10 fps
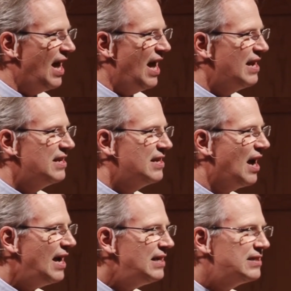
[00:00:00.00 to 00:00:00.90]
and
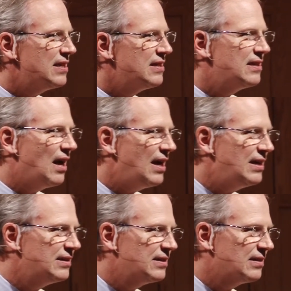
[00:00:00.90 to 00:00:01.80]
night to
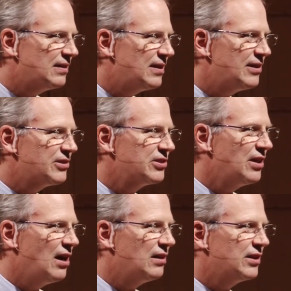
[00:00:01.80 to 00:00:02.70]
night declares
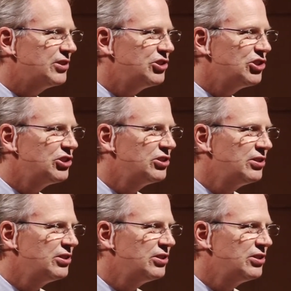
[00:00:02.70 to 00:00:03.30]
knowledge.